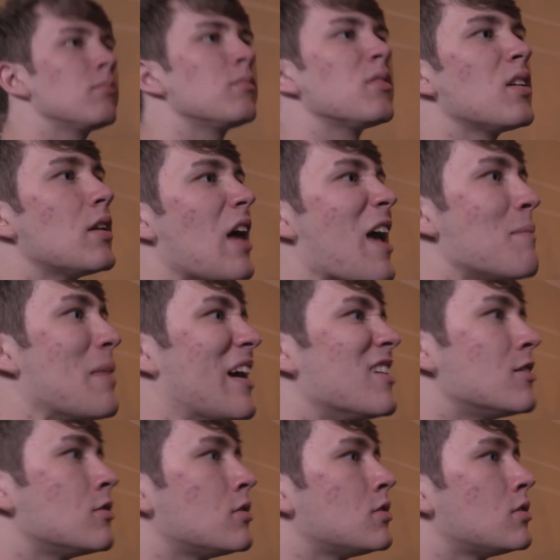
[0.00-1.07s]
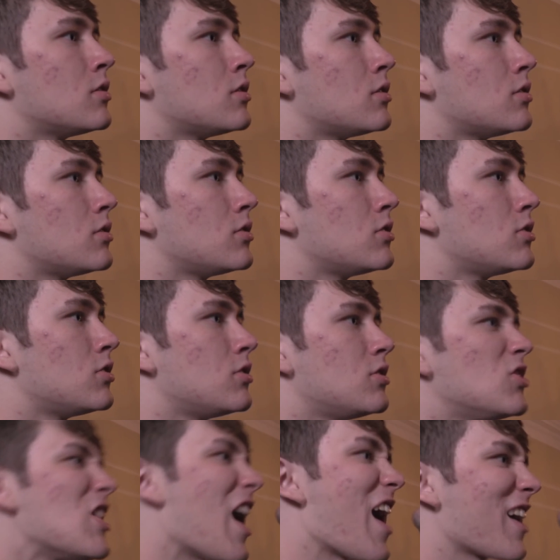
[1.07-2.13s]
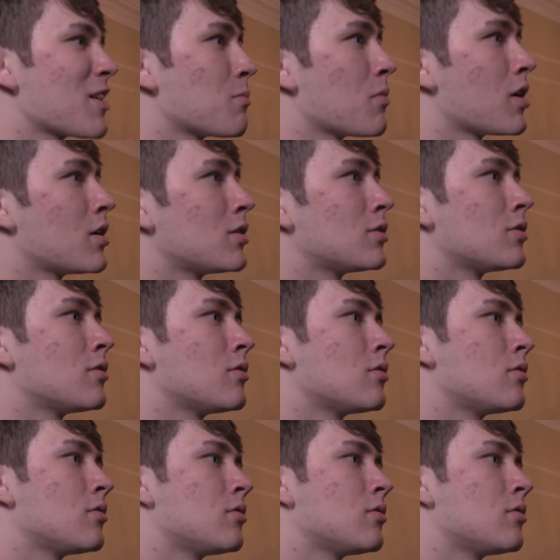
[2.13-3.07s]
him and he said, Hey man, checkmate.